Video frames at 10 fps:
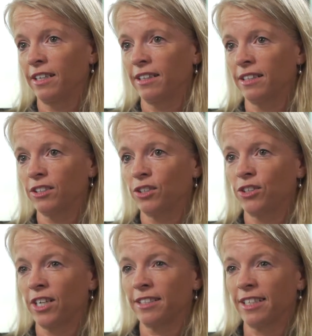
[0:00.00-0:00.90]
in the
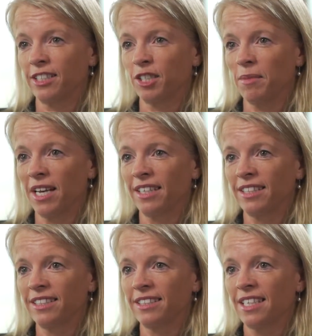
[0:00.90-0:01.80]
securitisation
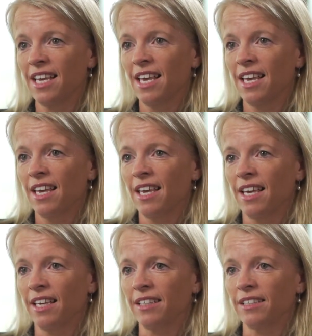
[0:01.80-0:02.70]
market,
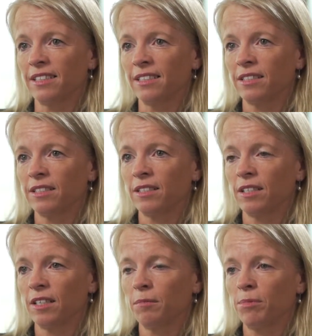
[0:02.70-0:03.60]
and
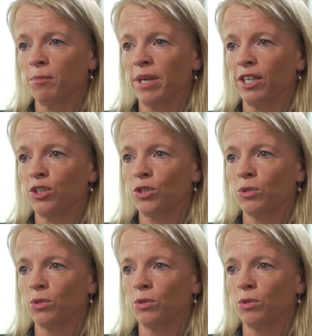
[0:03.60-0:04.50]

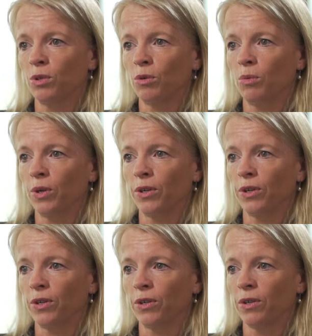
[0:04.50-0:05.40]
Perpetual
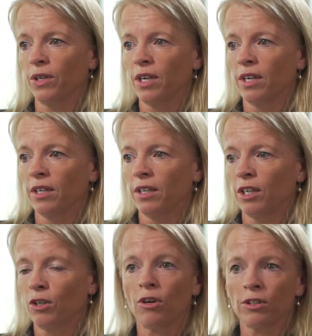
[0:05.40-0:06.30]
were
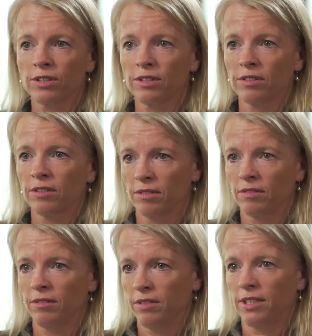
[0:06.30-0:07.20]
across
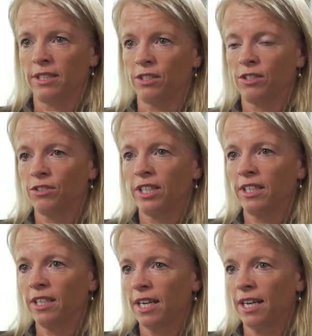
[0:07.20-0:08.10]
this
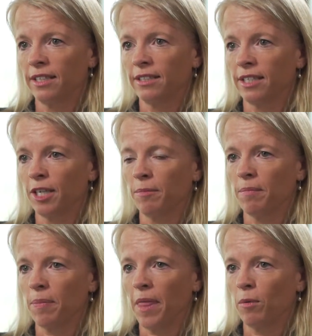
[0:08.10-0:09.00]
industry, and
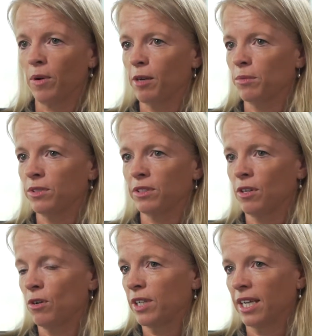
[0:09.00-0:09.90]
they were able to
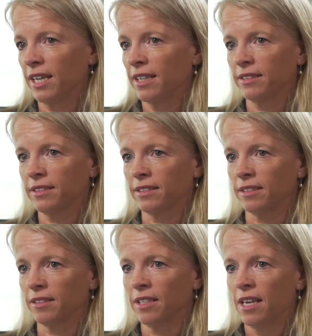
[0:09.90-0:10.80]
hold our hands
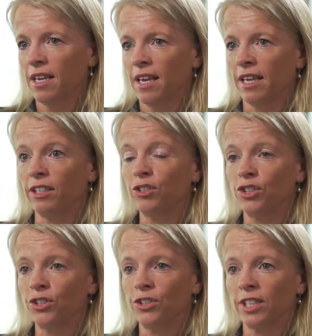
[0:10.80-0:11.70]
and
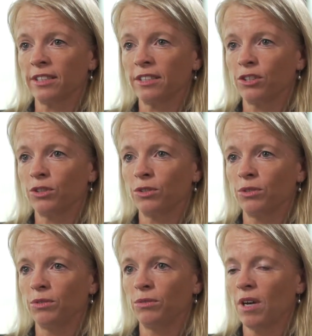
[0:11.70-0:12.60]
introduce us
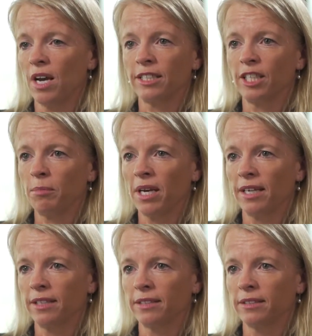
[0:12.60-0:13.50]
to IT
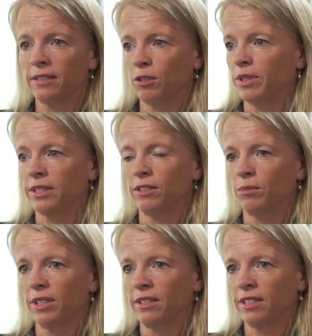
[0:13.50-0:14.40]
partners that we're
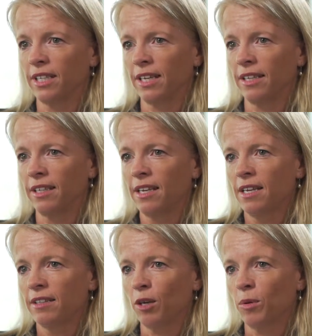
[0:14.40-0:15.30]
still with today.
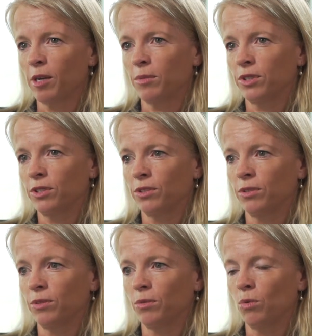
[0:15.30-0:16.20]
They were able
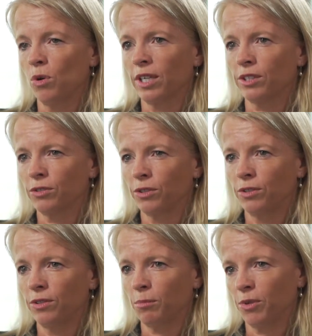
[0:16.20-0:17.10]
to walk us
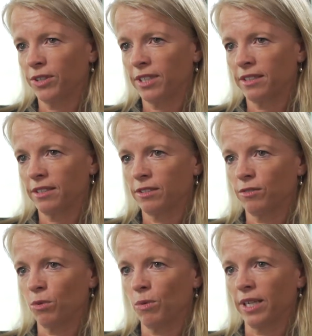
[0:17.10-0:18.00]
through the processes
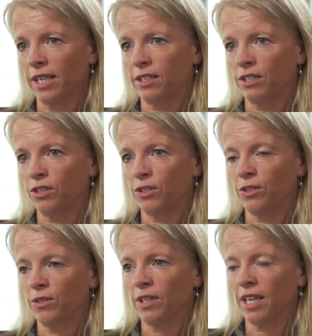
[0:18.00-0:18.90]
of what we needed to
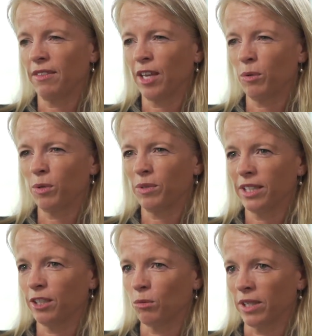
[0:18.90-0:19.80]
do, and they were
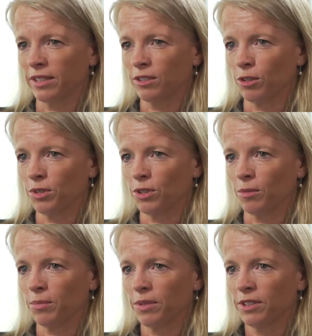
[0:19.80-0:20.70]
really a one-stop
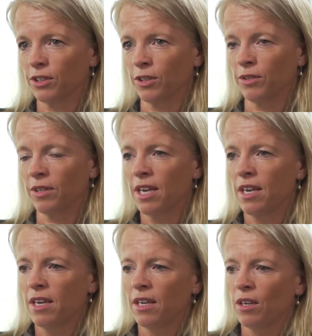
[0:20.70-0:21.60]
shop. So
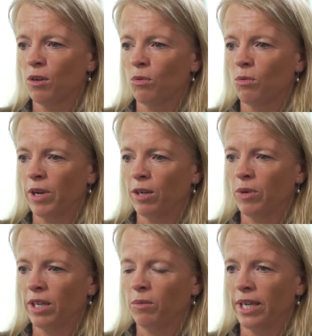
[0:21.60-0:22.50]

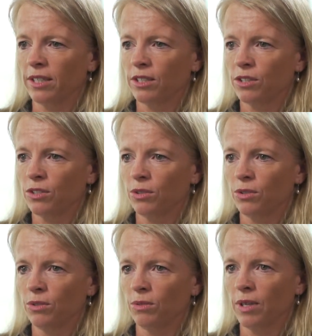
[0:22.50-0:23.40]
when we went
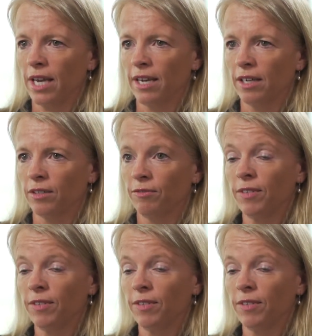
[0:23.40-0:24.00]
to our